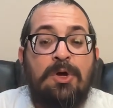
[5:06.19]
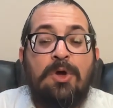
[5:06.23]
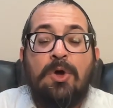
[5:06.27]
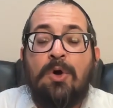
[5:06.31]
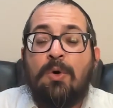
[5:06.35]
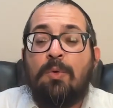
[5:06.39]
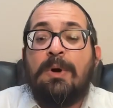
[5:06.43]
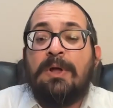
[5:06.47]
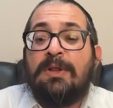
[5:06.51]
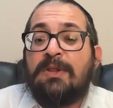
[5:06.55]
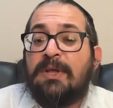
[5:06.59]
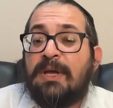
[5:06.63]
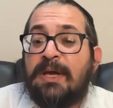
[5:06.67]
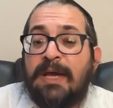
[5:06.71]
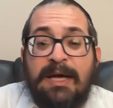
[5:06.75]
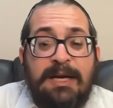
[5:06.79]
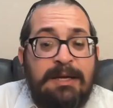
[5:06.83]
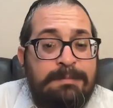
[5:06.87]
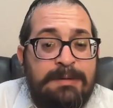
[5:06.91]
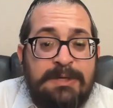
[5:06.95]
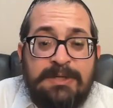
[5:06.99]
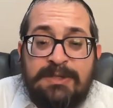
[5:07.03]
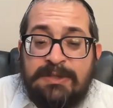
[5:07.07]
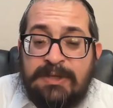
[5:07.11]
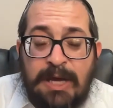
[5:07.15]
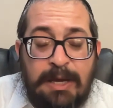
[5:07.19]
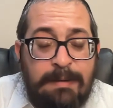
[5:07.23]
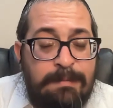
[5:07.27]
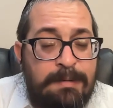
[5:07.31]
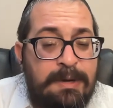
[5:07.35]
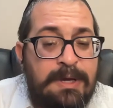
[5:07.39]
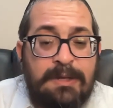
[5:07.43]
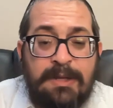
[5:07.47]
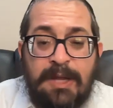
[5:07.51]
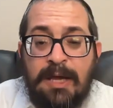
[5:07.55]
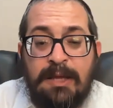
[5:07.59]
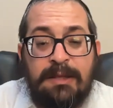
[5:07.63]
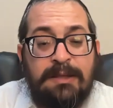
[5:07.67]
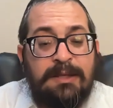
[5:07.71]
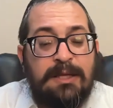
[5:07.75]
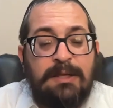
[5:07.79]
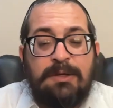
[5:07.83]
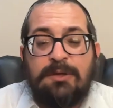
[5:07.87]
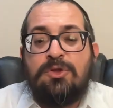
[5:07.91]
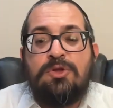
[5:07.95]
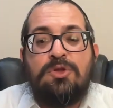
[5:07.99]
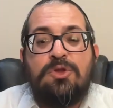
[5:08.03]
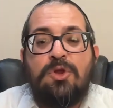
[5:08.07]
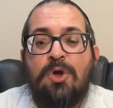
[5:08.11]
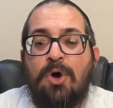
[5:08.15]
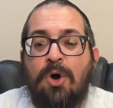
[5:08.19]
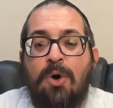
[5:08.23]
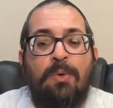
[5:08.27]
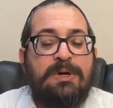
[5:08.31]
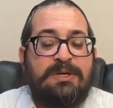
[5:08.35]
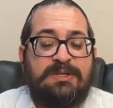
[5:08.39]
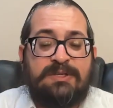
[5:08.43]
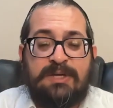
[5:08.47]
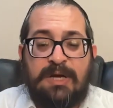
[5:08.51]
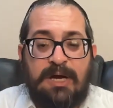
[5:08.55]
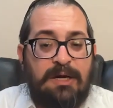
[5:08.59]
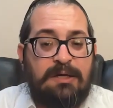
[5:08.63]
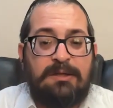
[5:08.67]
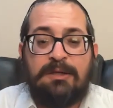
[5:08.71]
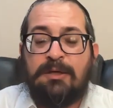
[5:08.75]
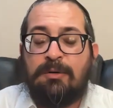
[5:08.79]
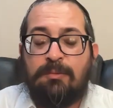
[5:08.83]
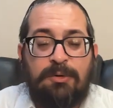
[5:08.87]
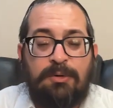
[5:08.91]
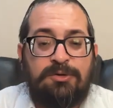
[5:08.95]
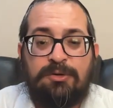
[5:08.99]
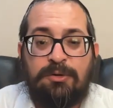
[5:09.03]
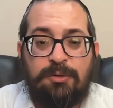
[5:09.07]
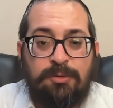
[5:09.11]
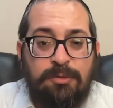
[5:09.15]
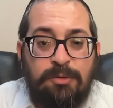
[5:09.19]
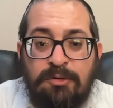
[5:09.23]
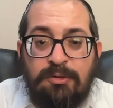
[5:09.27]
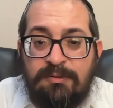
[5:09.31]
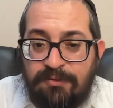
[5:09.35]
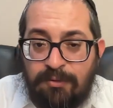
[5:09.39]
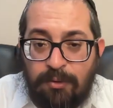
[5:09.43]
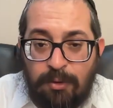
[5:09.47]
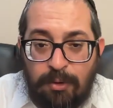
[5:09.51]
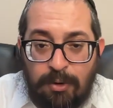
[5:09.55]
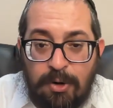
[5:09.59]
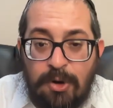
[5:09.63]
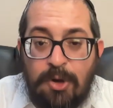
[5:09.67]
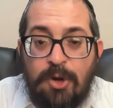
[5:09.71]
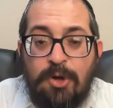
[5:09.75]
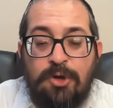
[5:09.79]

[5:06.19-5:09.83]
When the enemies came in, they didn't know exactly what to look for.